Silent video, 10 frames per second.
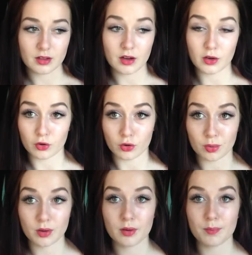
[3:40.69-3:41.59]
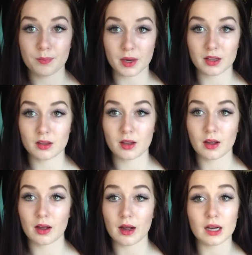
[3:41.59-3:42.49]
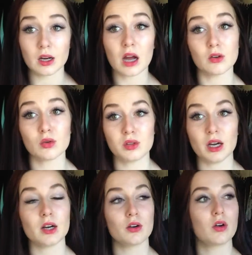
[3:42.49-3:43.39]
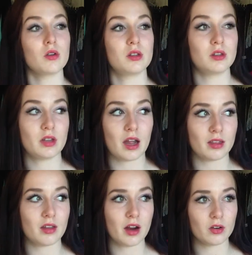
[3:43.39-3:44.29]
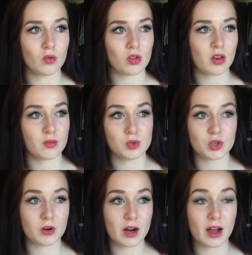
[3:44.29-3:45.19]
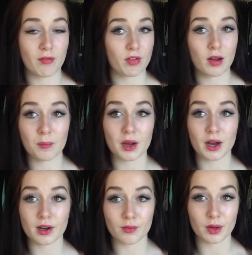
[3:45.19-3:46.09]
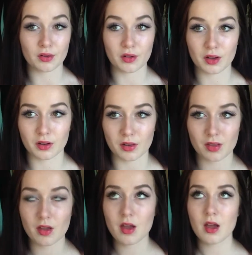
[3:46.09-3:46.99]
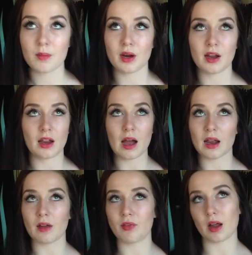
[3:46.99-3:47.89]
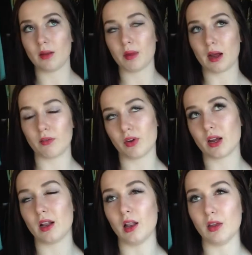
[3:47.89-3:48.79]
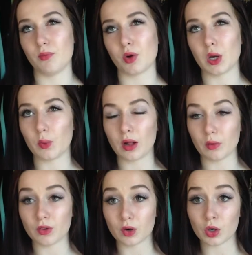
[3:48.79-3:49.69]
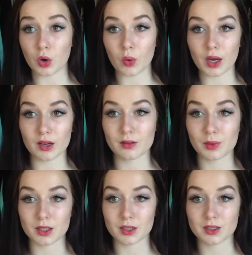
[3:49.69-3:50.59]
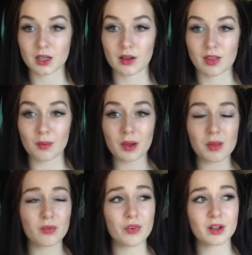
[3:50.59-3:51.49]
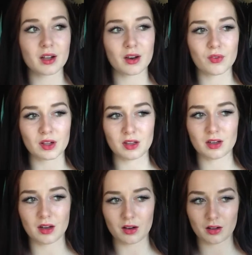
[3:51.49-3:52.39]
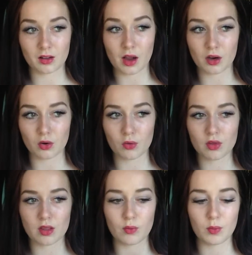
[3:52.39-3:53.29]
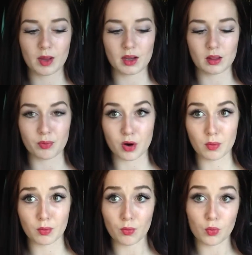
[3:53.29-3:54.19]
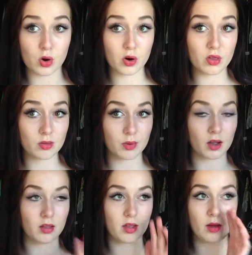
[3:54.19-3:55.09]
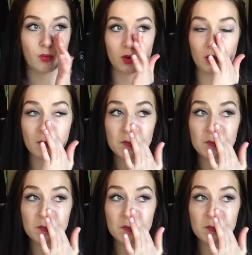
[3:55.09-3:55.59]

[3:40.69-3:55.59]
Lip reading: on YouTube, but I don't dare go get diagnosed, because I'm sure I have some kind of mental illness, but I think I'll live pretty well without knowing it, because sometimes I think that if I did get diagnosed, it would make the problem worse, because I would,